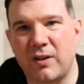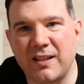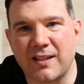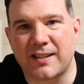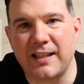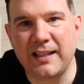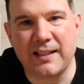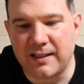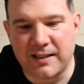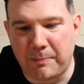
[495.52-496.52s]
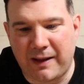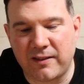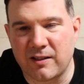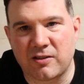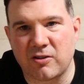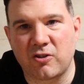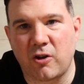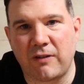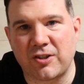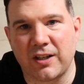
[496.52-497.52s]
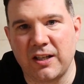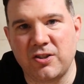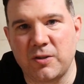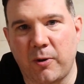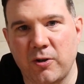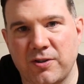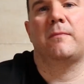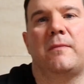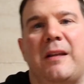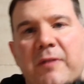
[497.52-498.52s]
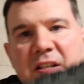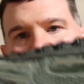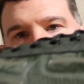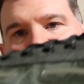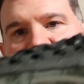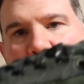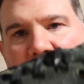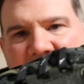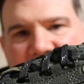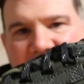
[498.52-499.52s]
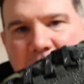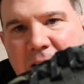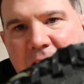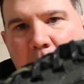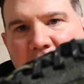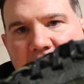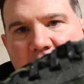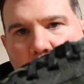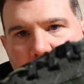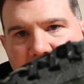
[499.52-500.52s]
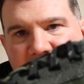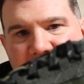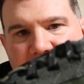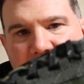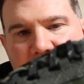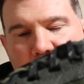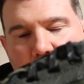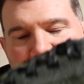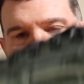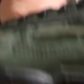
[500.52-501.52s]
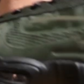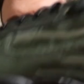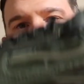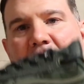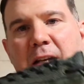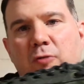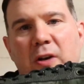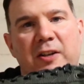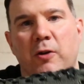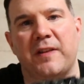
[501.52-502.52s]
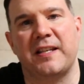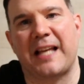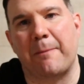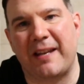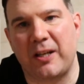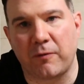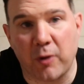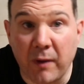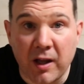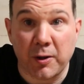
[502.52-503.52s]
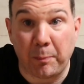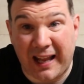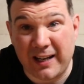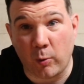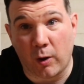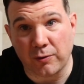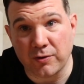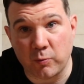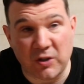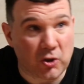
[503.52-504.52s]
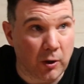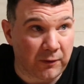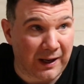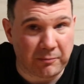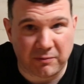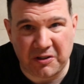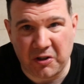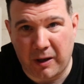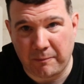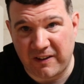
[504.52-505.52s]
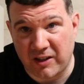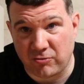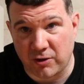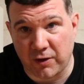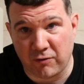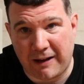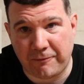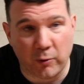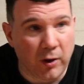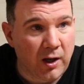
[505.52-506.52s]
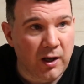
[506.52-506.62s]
can you say? It's madness. Just congratulations, boys. Now, these come out in the UK and I think in America on Thursday. Do you know what I mean? It's going to be a limited run. I don't think there's that many of them. The black ones, which hopefully I'm fingers crossed for the raffle,